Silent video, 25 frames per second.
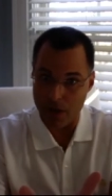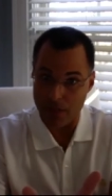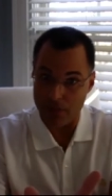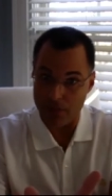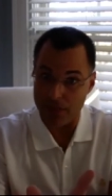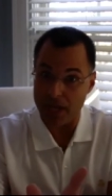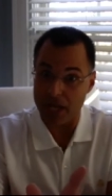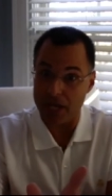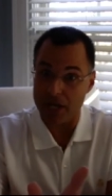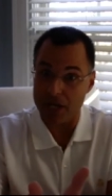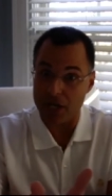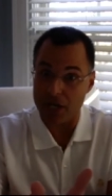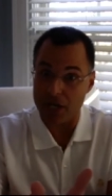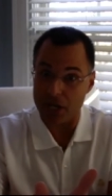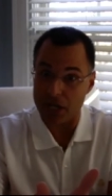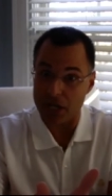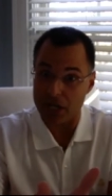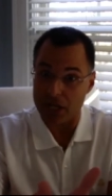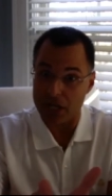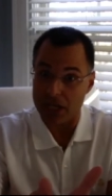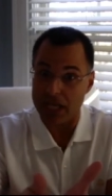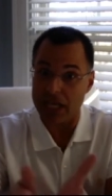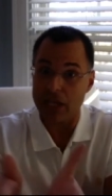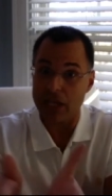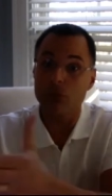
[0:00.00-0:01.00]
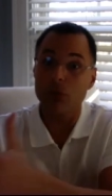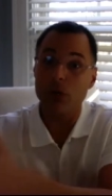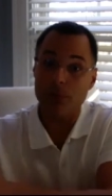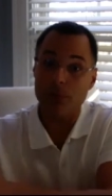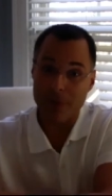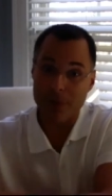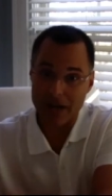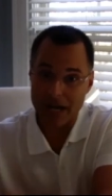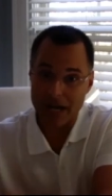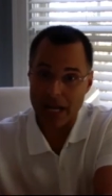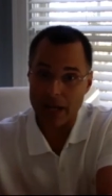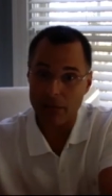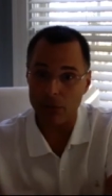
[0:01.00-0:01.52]
then he would have
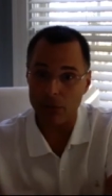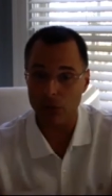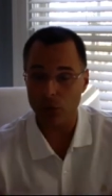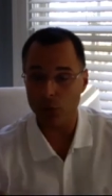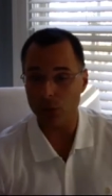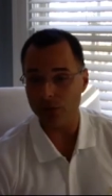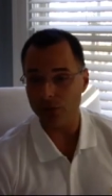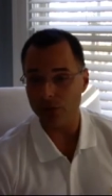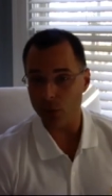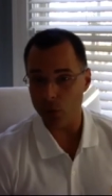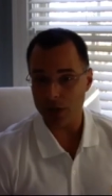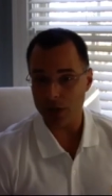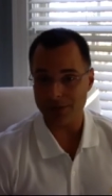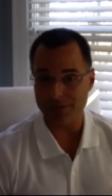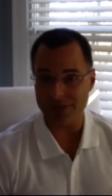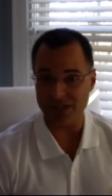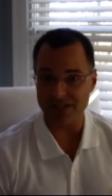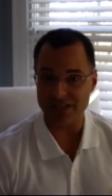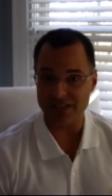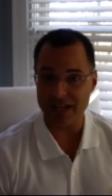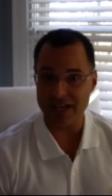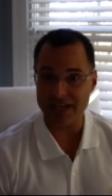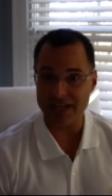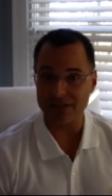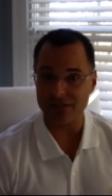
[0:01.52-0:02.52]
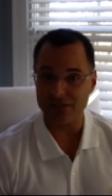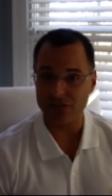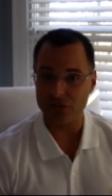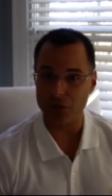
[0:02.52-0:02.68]
been able to avoid mistakes.